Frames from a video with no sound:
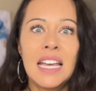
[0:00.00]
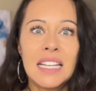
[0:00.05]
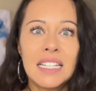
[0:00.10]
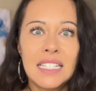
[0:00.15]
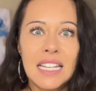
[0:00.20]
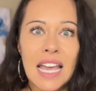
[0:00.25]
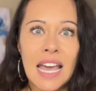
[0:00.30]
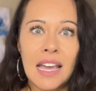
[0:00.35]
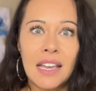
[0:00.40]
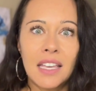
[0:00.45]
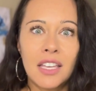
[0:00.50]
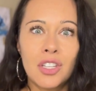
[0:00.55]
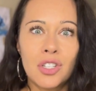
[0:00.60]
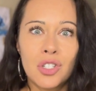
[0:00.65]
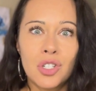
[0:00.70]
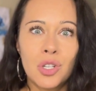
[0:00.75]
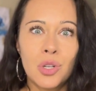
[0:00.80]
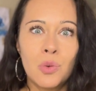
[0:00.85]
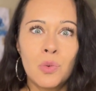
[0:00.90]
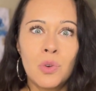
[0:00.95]
tech, and
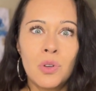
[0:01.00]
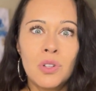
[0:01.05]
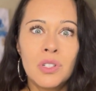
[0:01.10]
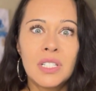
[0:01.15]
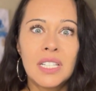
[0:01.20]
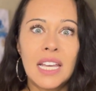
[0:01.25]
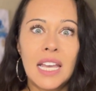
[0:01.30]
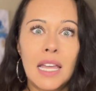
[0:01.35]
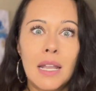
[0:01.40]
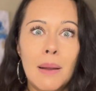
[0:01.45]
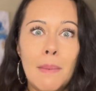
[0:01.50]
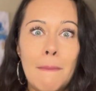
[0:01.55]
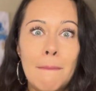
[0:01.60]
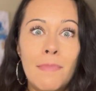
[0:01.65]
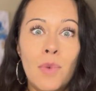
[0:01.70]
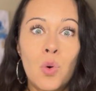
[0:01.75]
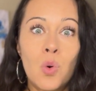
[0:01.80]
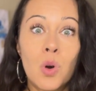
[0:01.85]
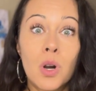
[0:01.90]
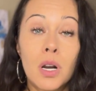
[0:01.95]
tools in a
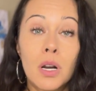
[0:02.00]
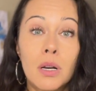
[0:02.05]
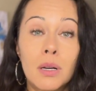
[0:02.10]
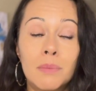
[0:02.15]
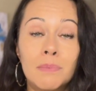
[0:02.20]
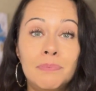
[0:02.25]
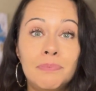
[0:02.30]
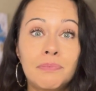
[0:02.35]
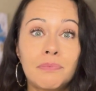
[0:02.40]
more